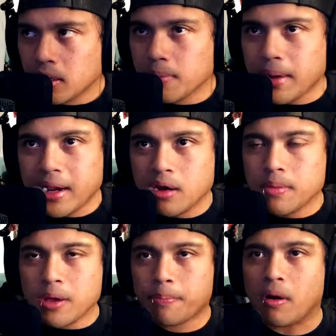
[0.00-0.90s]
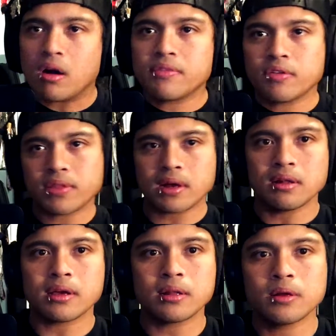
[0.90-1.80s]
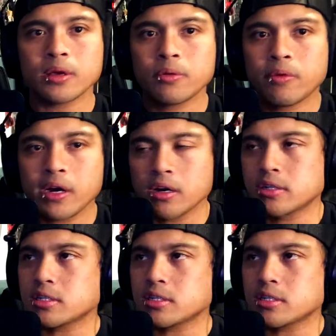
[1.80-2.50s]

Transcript: am I going to be a part of it without, like, it looking weird?